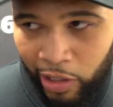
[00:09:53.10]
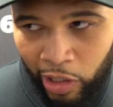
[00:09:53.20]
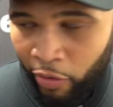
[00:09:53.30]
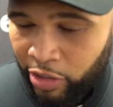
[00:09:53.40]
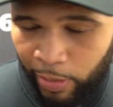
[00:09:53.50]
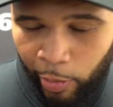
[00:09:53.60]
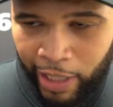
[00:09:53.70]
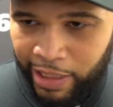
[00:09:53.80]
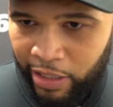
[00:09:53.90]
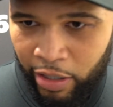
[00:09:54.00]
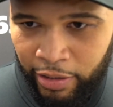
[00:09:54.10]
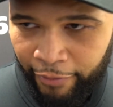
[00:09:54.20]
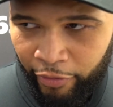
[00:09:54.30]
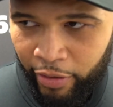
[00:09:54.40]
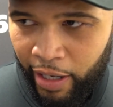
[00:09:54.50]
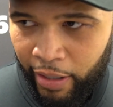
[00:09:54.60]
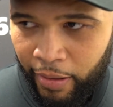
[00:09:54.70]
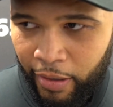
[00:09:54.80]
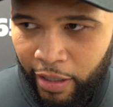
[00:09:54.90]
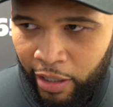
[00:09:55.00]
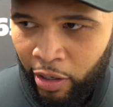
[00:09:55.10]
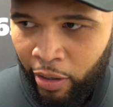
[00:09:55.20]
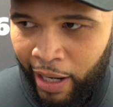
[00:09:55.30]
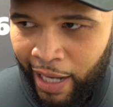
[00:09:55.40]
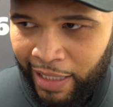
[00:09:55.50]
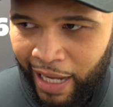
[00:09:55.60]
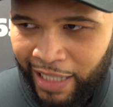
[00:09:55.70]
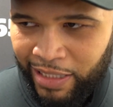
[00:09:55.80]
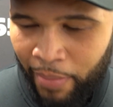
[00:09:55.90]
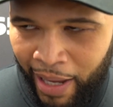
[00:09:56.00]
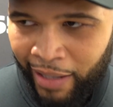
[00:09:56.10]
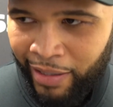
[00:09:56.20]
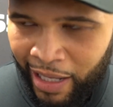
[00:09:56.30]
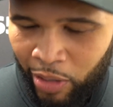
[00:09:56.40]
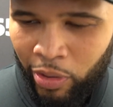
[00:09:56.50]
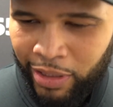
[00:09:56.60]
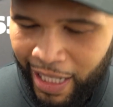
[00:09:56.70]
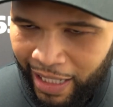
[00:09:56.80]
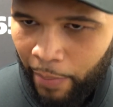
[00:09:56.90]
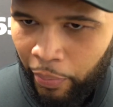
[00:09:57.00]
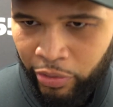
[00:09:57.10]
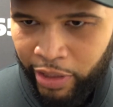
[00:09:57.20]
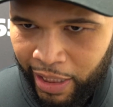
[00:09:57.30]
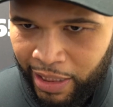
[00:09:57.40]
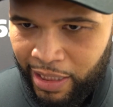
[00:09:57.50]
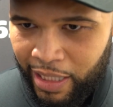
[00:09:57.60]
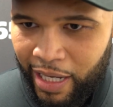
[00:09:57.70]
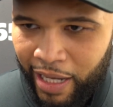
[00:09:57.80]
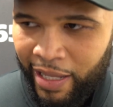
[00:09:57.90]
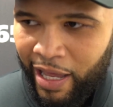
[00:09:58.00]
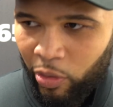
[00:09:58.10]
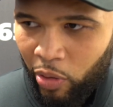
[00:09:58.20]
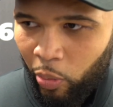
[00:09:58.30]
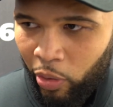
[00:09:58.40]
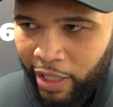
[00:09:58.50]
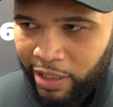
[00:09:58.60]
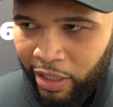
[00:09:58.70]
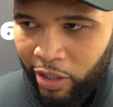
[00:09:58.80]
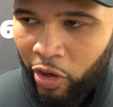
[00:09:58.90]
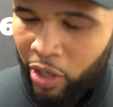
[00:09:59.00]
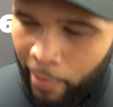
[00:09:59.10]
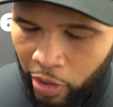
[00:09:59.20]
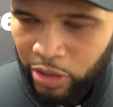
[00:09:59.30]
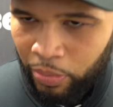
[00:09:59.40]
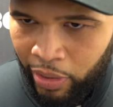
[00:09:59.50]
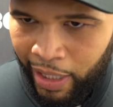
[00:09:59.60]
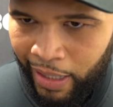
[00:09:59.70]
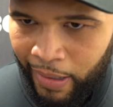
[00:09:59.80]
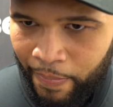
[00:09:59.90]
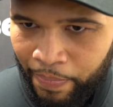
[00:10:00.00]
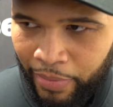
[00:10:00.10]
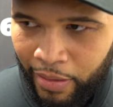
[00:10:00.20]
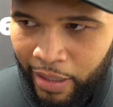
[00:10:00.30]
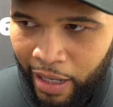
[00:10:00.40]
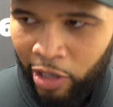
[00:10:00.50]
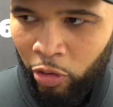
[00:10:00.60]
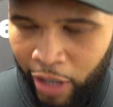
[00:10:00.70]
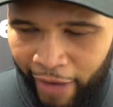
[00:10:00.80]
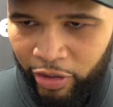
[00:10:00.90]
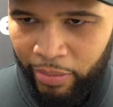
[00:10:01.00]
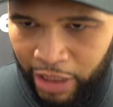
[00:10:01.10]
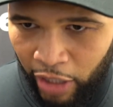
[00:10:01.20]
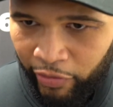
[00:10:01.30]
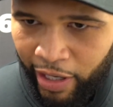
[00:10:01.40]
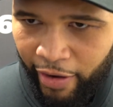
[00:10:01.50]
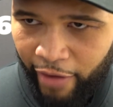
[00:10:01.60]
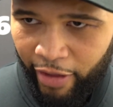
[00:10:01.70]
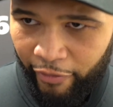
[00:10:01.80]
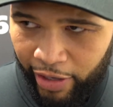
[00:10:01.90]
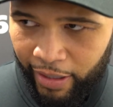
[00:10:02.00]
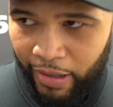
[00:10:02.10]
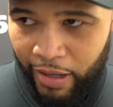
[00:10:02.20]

Lawrence and Buatsi are no different, and you know, as a man, they're the one taking the punches and they're the one wanting to earn the most money. and look after themselves, and if they think